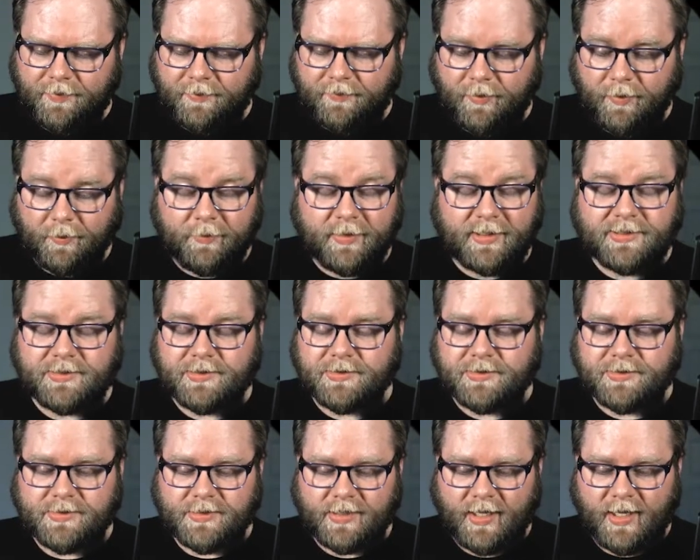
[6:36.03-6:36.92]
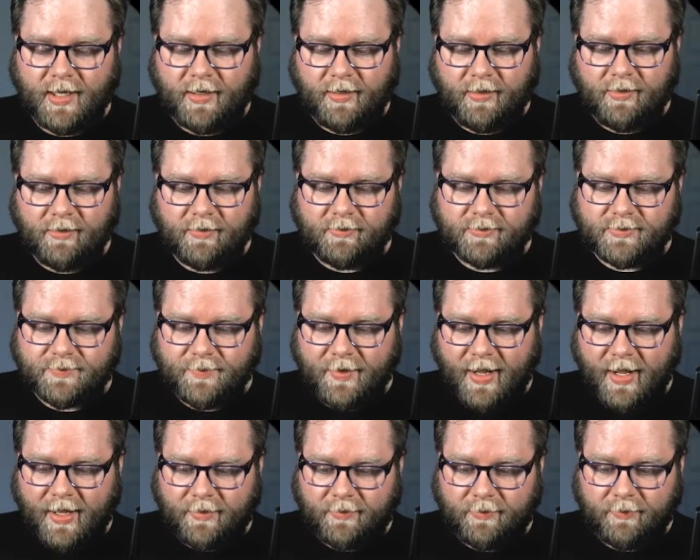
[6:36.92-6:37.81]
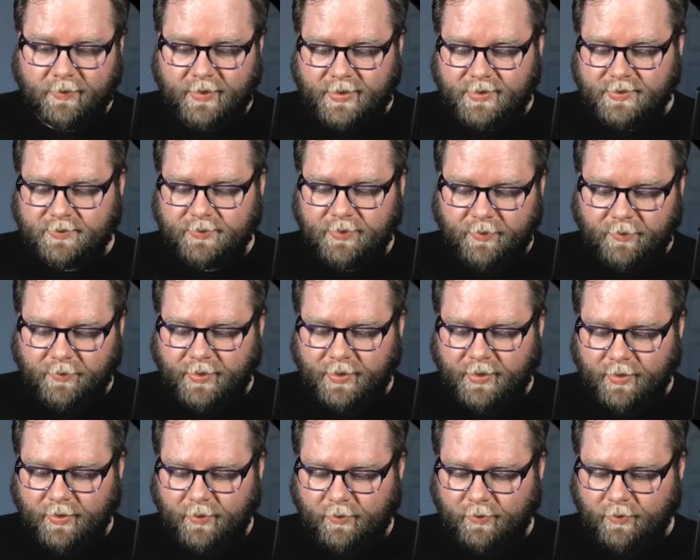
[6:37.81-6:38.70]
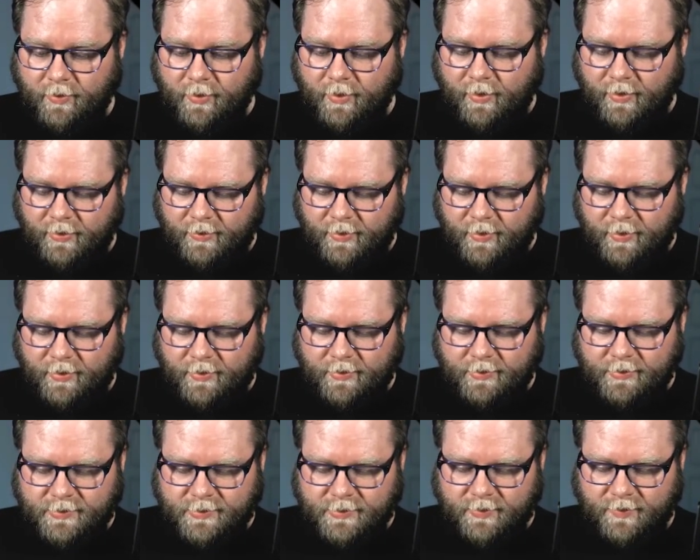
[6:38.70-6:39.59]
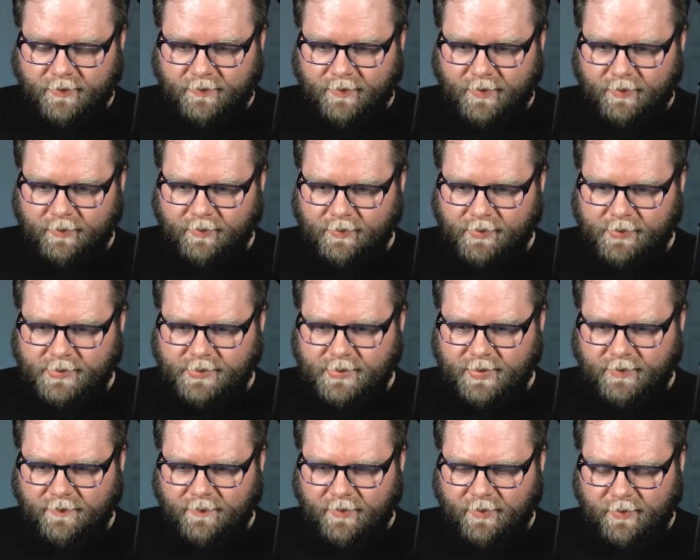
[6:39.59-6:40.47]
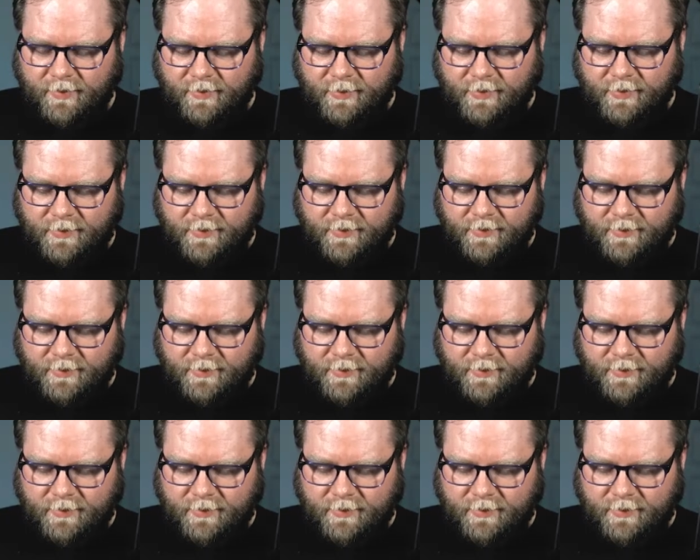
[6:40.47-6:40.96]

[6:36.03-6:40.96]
permissions to any of those pathways, but we know we're on there. So if I wanted to say vault